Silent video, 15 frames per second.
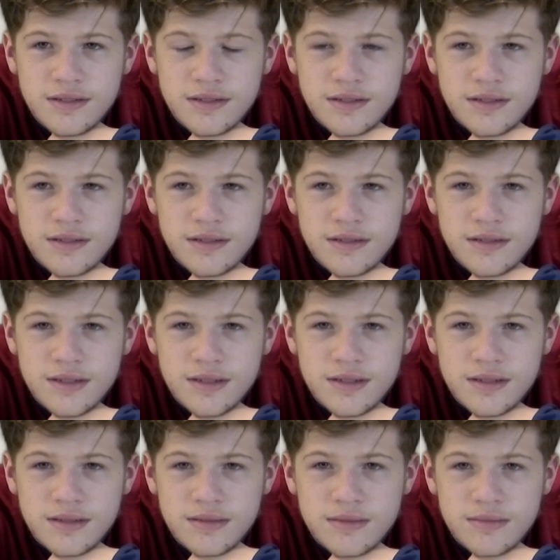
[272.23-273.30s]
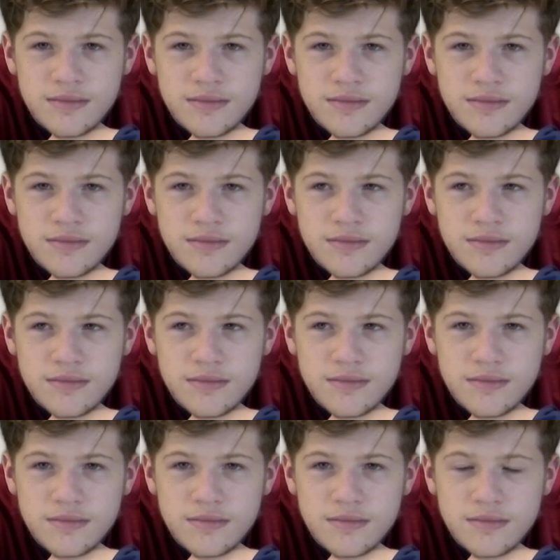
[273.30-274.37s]

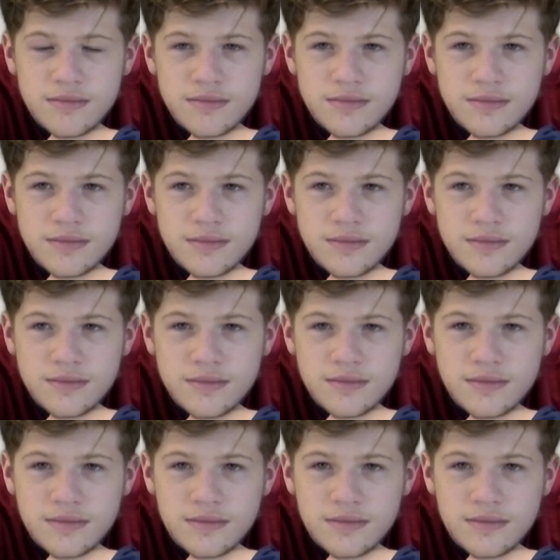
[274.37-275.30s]
[no speech]